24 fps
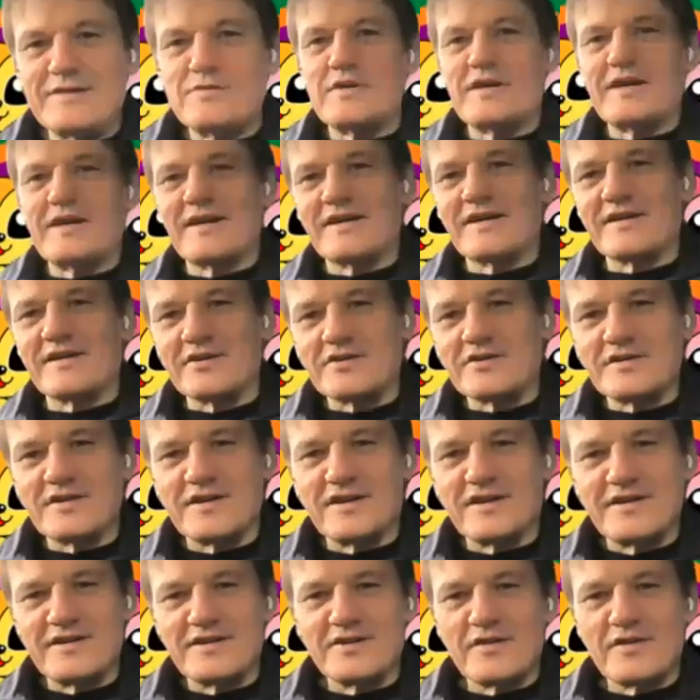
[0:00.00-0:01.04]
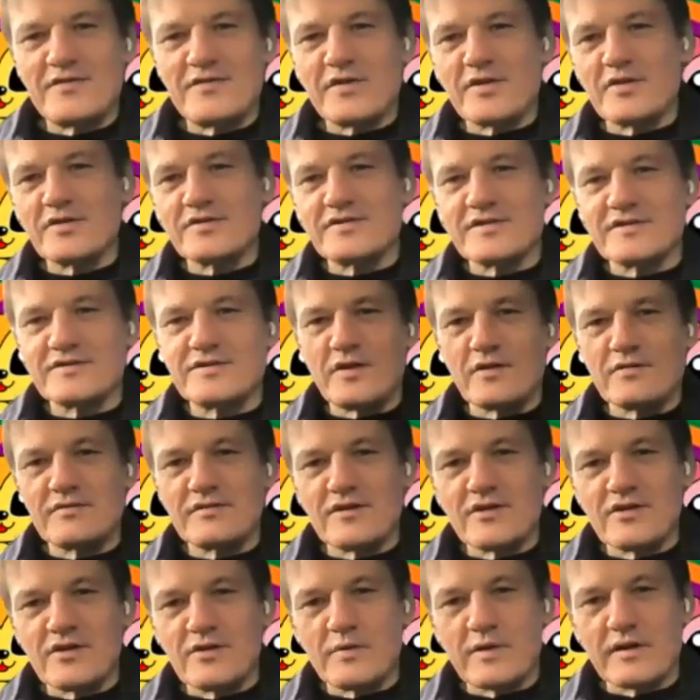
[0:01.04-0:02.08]
Kiwi English. And for those that don't
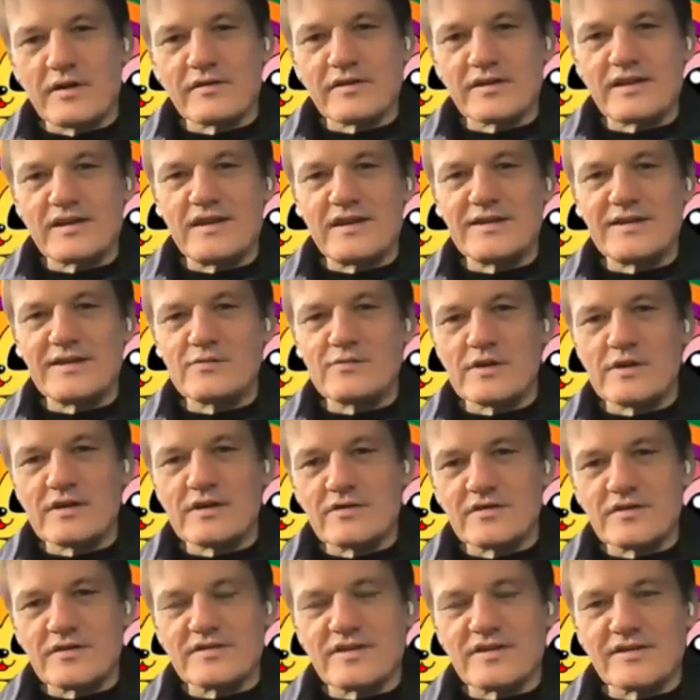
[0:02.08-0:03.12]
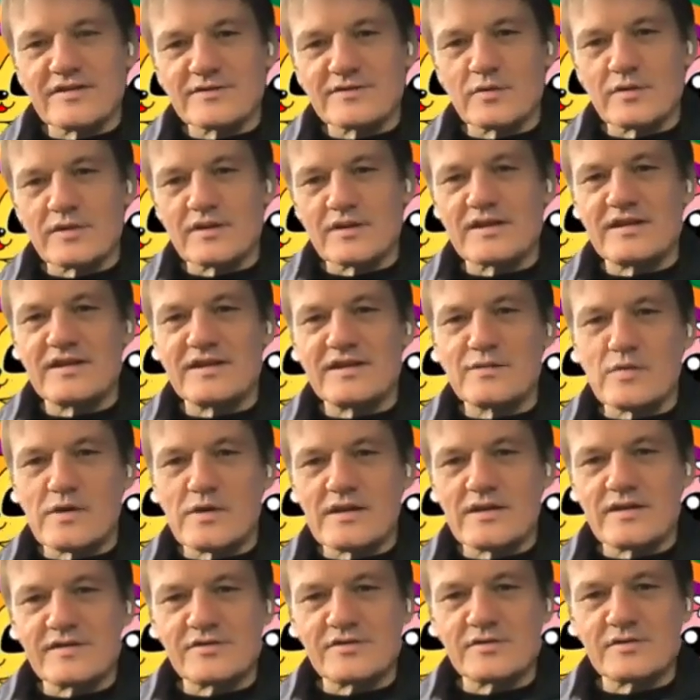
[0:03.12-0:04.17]
know about the Kiwi, could you tell us what the
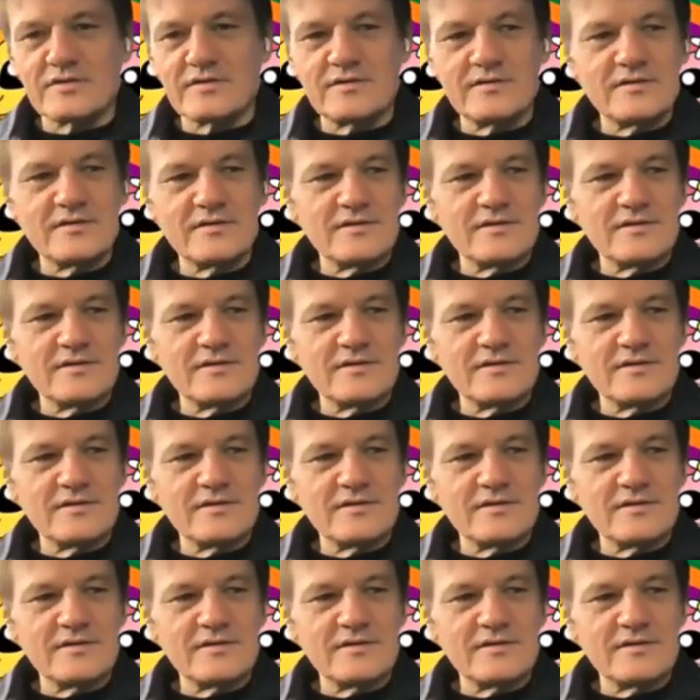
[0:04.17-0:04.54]
Kiwi is?